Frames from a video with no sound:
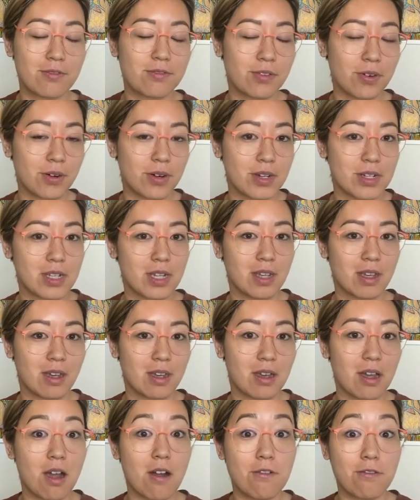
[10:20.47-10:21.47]
for it
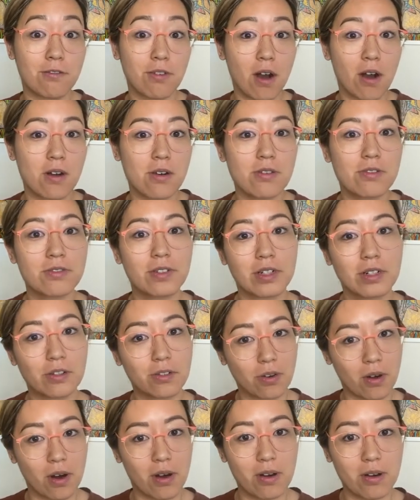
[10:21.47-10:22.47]
to evolve and
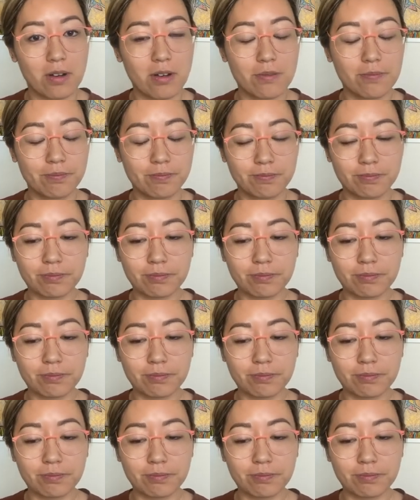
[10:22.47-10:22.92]
grow